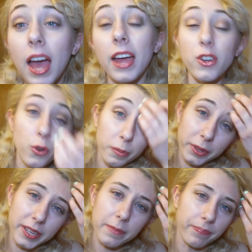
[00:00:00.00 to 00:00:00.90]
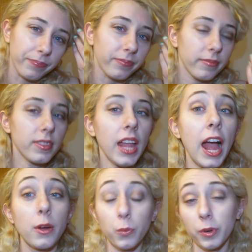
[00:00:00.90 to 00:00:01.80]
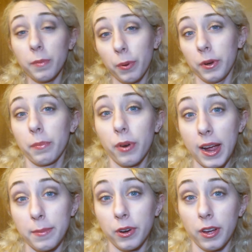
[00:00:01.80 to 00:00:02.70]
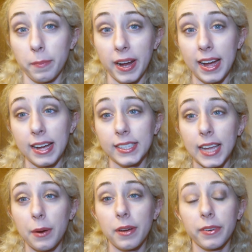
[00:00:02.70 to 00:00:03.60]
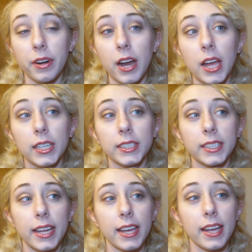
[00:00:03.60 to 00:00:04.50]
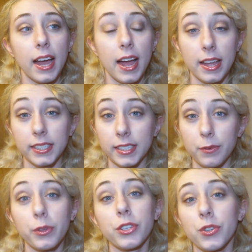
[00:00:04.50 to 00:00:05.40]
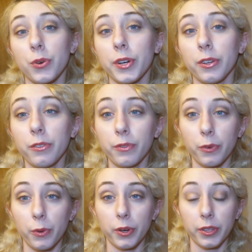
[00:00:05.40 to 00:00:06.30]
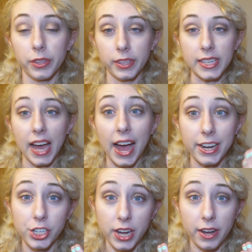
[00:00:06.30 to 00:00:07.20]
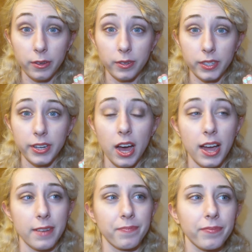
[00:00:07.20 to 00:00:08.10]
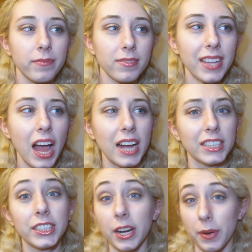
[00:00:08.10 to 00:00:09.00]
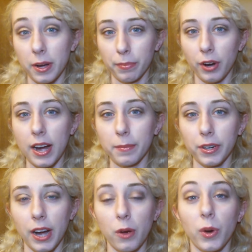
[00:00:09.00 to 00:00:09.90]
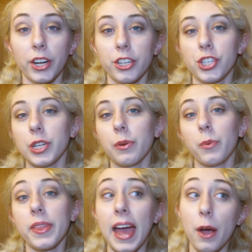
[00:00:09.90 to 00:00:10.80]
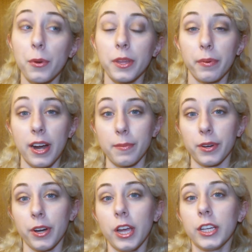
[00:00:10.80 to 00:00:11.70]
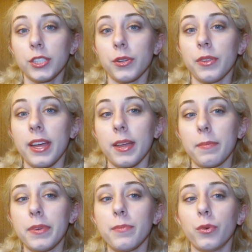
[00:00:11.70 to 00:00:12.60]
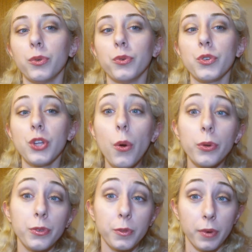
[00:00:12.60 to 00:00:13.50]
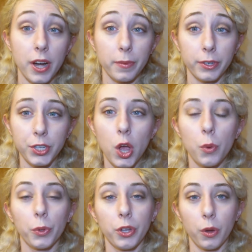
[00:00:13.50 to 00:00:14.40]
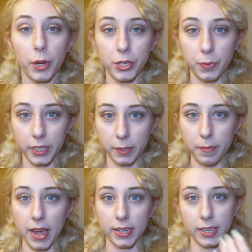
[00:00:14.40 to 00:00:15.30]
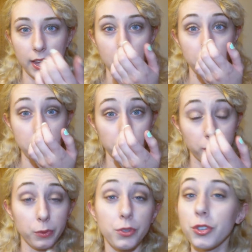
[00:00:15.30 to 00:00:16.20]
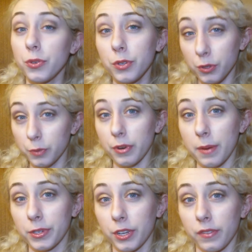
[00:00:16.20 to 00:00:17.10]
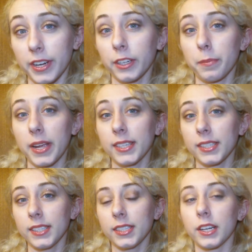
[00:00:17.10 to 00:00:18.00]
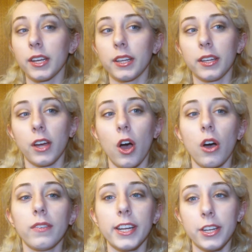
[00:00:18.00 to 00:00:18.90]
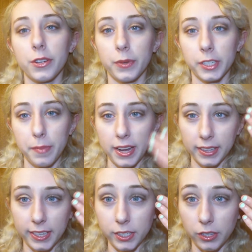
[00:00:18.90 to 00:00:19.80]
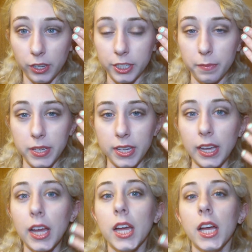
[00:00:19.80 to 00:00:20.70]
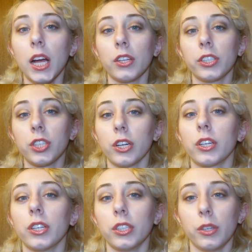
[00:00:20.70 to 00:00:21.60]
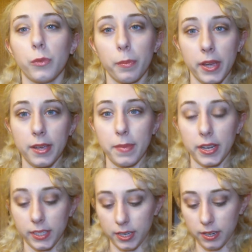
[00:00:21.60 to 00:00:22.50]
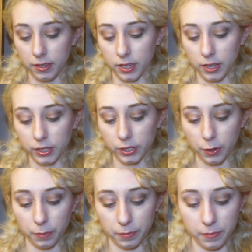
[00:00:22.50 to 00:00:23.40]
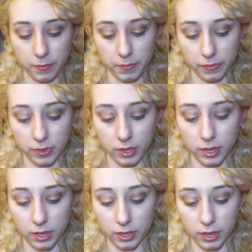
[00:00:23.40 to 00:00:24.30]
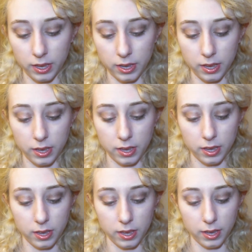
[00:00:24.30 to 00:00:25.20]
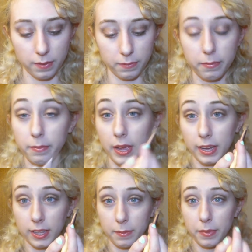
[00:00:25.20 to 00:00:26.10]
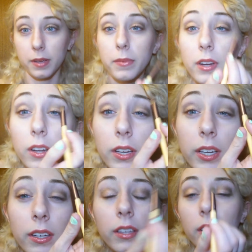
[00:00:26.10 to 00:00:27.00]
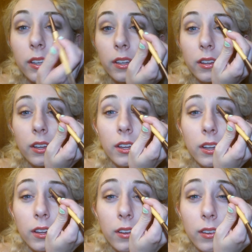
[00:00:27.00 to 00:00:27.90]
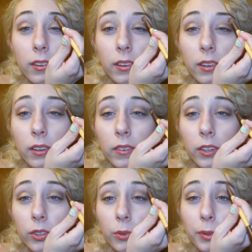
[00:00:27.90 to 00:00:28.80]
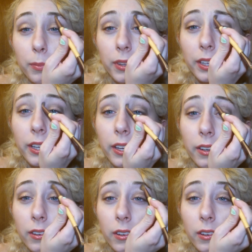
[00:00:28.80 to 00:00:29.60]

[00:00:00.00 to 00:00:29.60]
Normally, I would put a primer on my eyes. However, today, since I'm doing the tutorial for the eyeshadows, not eyeshadow and a primer, I wanted to show it without the primer so that people who don't use primers will know what to expect. People who do use primers on a regular basis, they're gonna already know to expect this look to be a little darker, a little more pigmented. So, I'm packing the pigment on, and I'm gonna sweep that